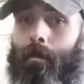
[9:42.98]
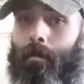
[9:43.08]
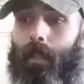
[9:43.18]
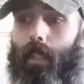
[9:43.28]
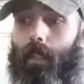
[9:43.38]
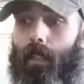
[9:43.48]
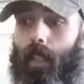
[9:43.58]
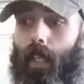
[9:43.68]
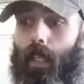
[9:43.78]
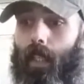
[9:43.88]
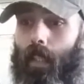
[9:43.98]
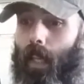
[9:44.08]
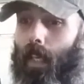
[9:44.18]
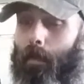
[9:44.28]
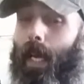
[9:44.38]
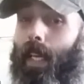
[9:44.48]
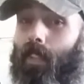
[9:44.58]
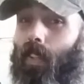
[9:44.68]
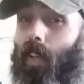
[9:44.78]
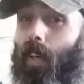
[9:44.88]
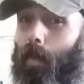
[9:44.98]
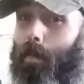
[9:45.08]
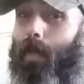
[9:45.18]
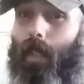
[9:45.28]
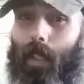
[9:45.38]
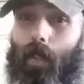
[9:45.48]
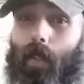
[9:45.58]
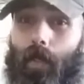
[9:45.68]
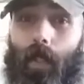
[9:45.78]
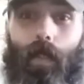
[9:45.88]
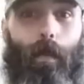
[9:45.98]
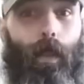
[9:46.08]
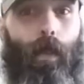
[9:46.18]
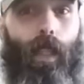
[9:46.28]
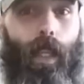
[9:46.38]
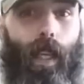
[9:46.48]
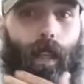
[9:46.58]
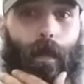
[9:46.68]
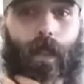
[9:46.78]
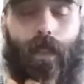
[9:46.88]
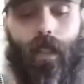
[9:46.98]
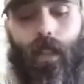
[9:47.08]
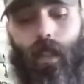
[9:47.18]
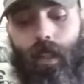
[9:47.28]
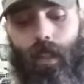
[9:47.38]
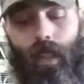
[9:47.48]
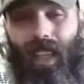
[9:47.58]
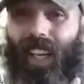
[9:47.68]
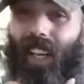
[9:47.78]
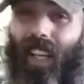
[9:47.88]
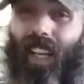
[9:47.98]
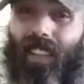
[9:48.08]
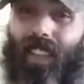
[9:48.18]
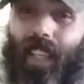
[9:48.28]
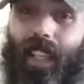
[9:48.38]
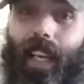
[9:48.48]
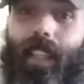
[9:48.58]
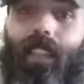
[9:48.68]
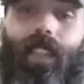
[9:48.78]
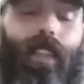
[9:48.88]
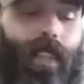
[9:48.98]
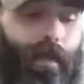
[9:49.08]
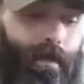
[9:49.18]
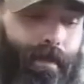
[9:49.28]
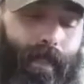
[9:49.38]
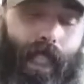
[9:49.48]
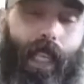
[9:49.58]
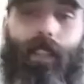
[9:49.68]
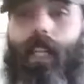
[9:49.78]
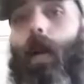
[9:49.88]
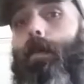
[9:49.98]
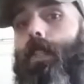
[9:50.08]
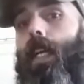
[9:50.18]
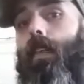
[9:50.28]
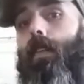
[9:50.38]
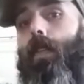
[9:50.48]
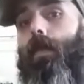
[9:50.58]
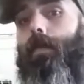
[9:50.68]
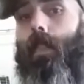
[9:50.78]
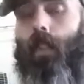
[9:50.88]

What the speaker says: Because Glock mags are all pretty universal between the calibers. I'll say that. So that's an option down the road.